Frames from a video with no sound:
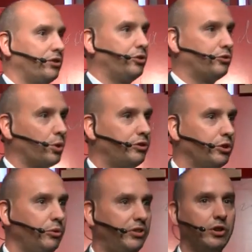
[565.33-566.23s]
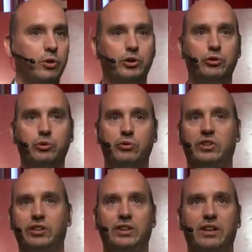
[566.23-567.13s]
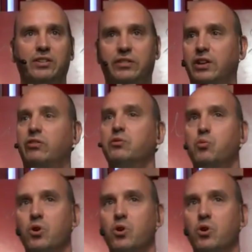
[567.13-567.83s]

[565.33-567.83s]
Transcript: and you don't use it or you use it and it doesn't